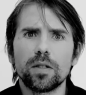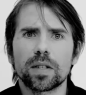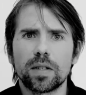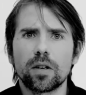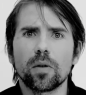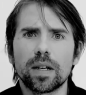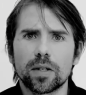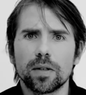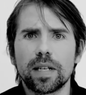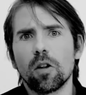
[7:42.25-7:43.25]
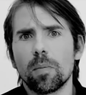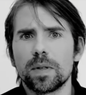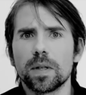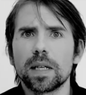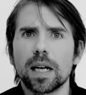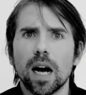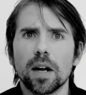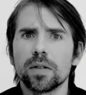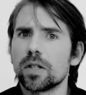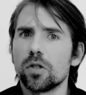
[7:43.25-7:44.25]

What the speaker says: just near Grant's Hotel opposite the gardens.